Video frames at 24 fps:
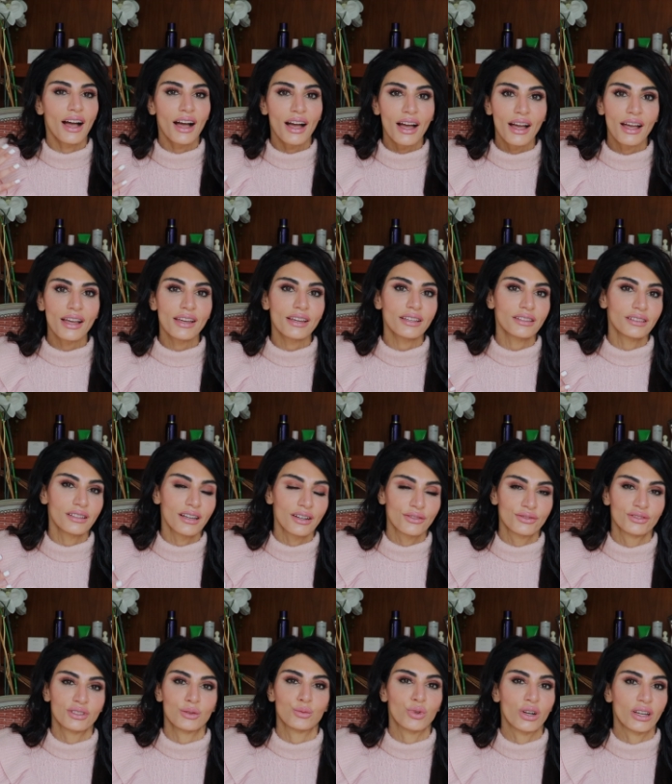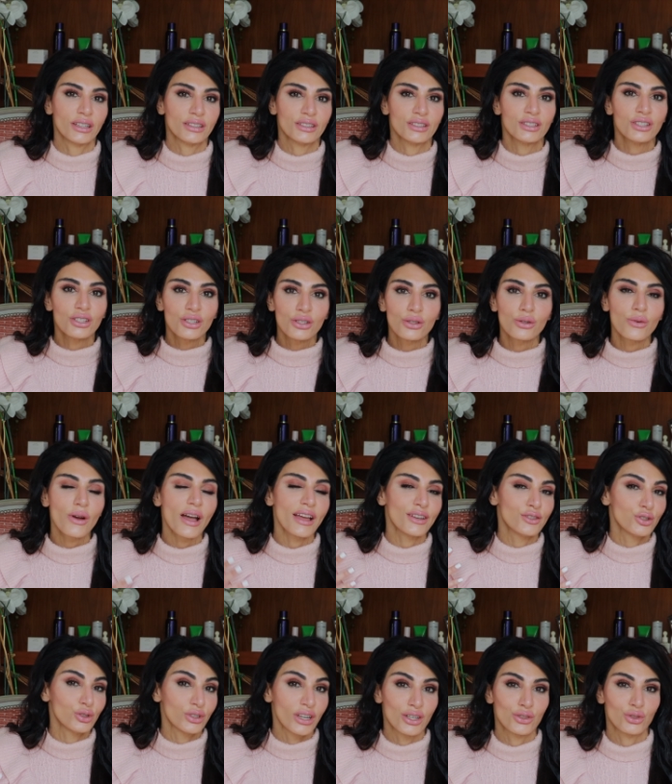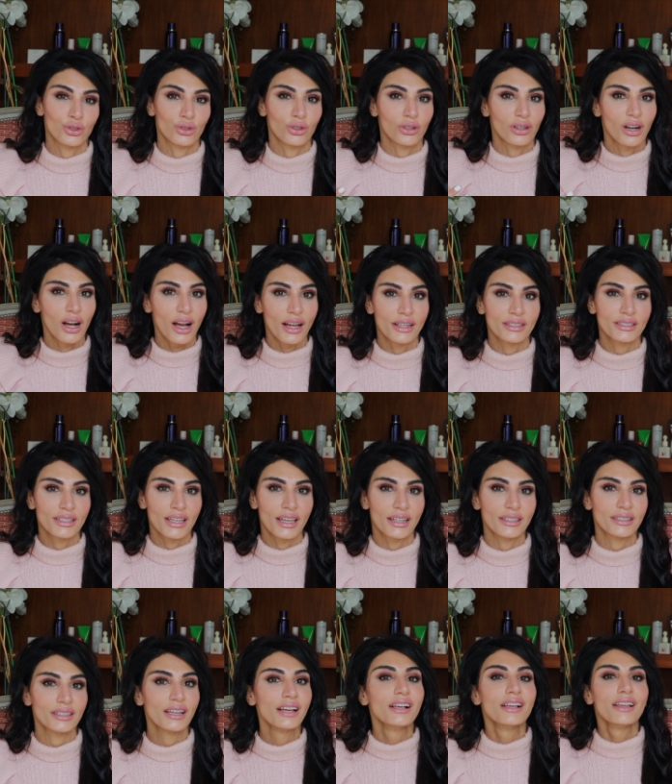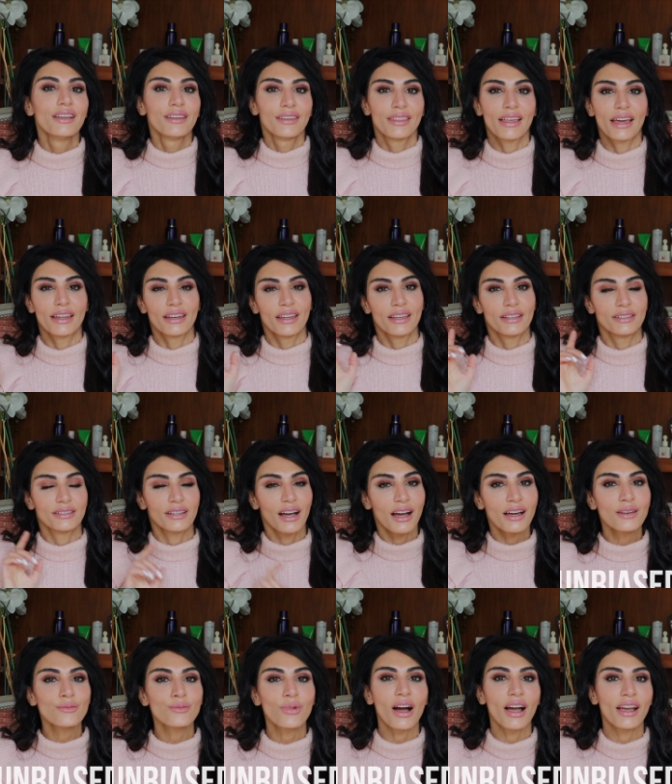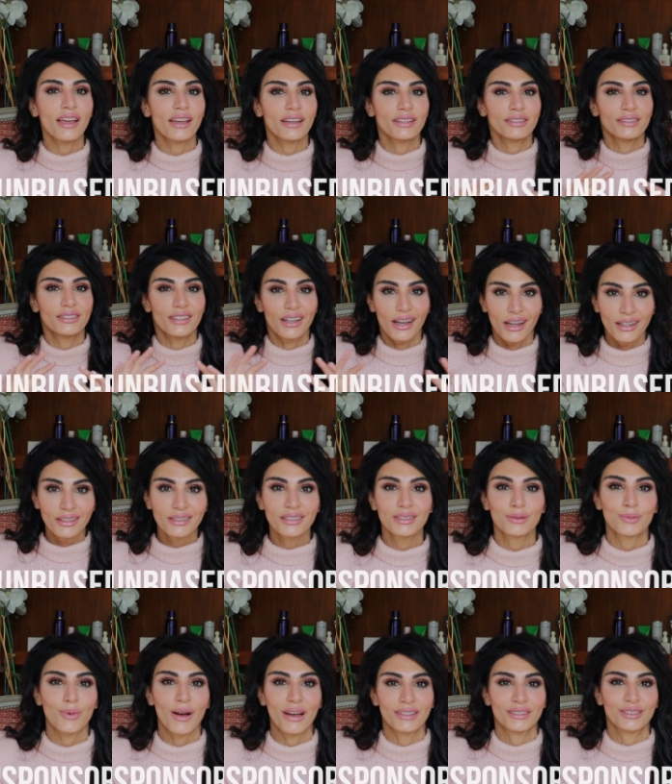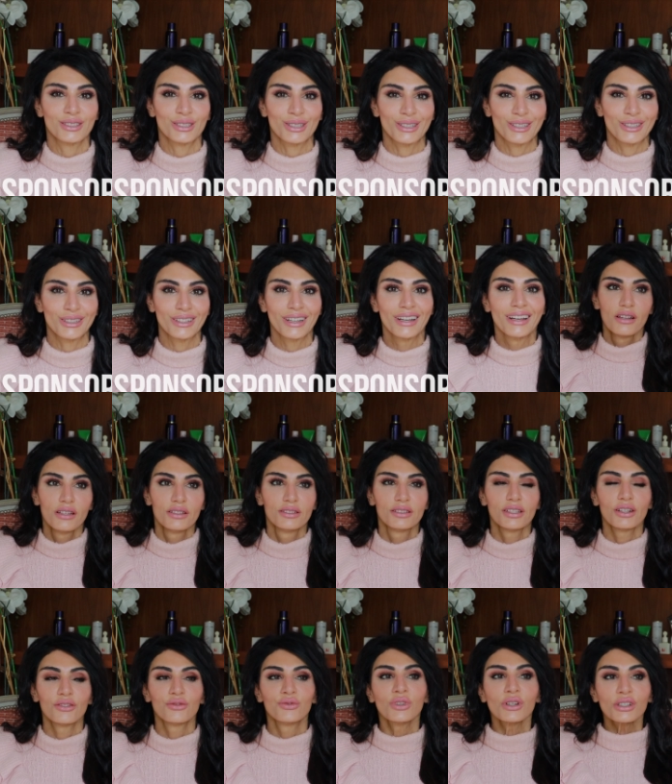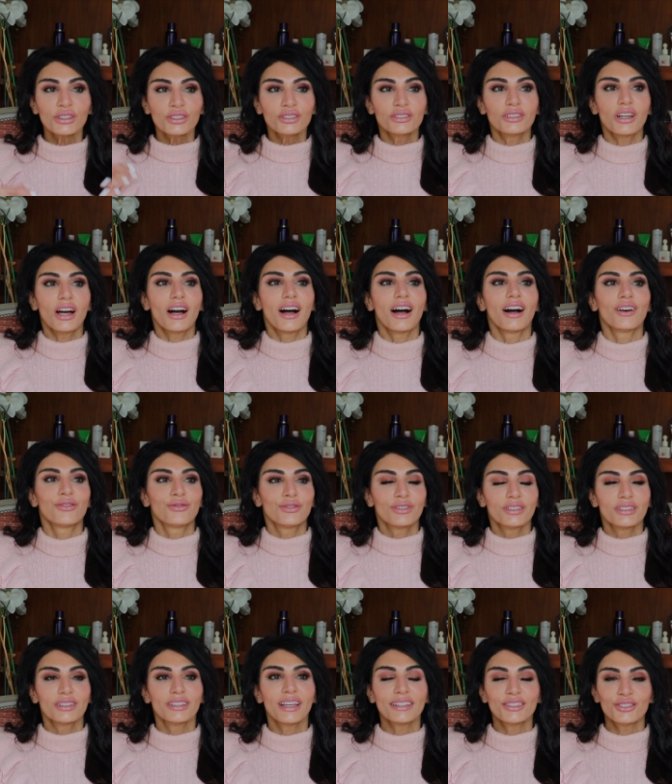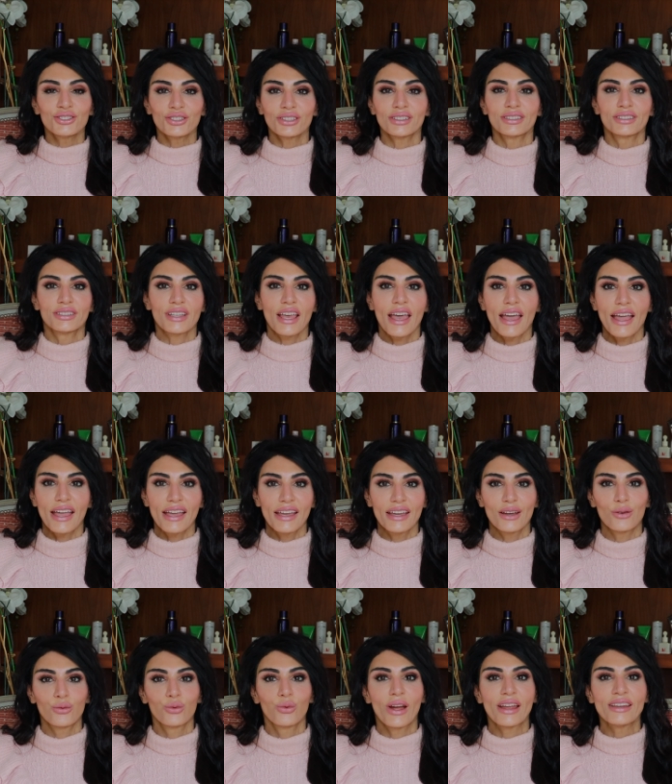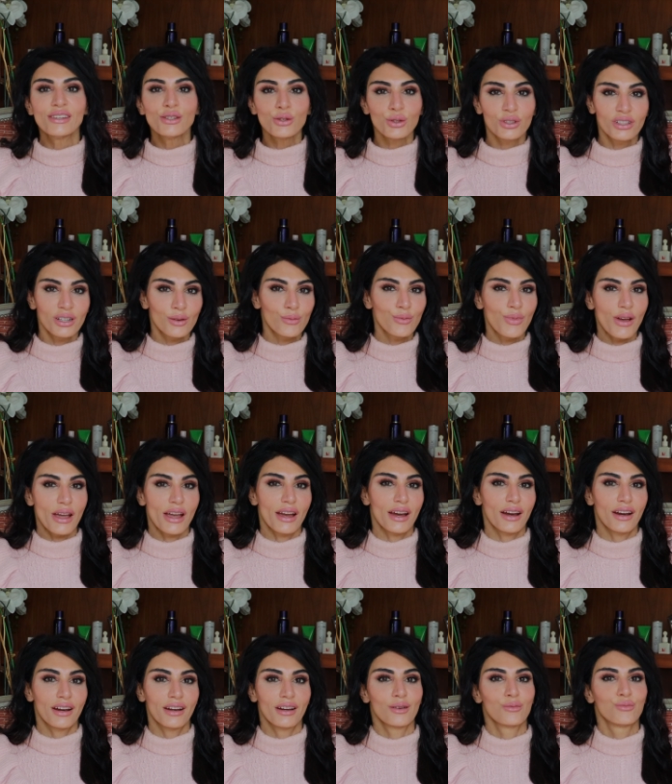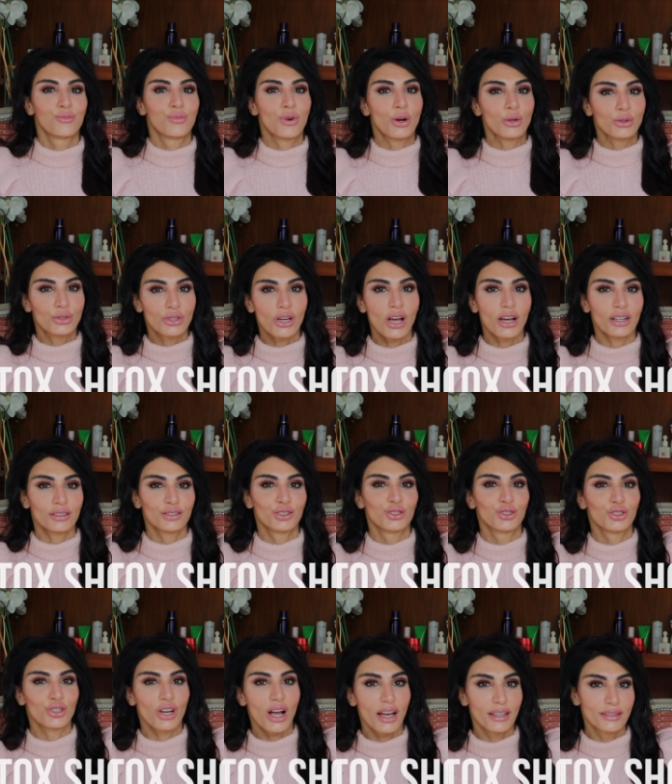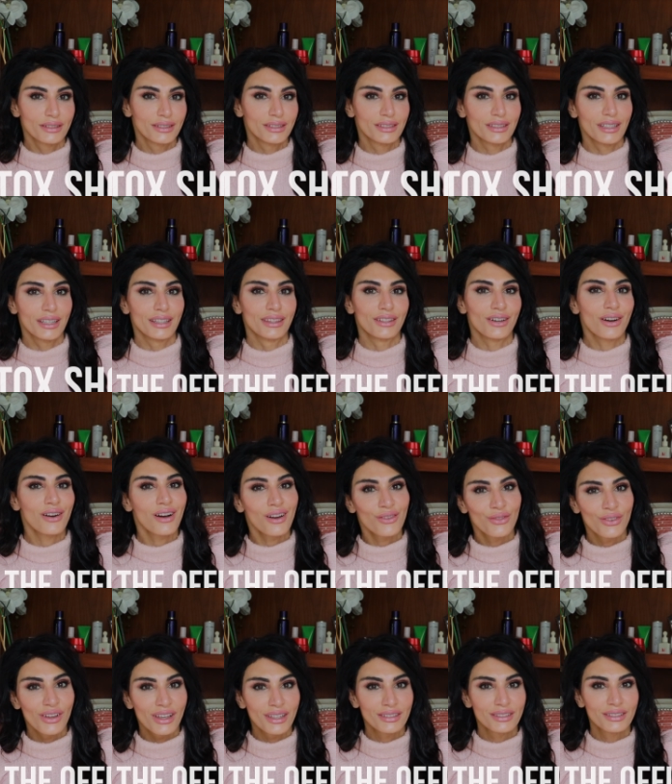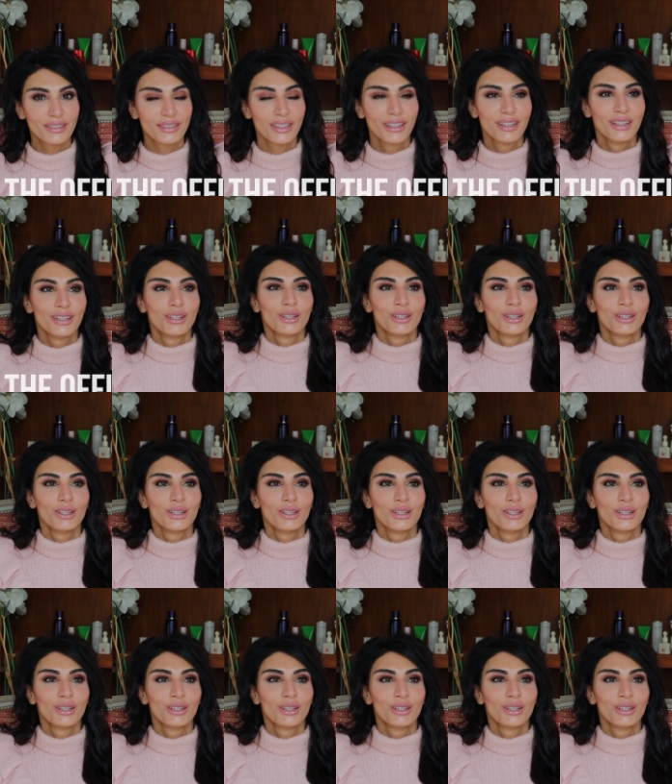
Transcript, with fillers: I love to bring you educational content that is unbiased, unsponsored. So first off, let's just say when you compare Botox shots in the office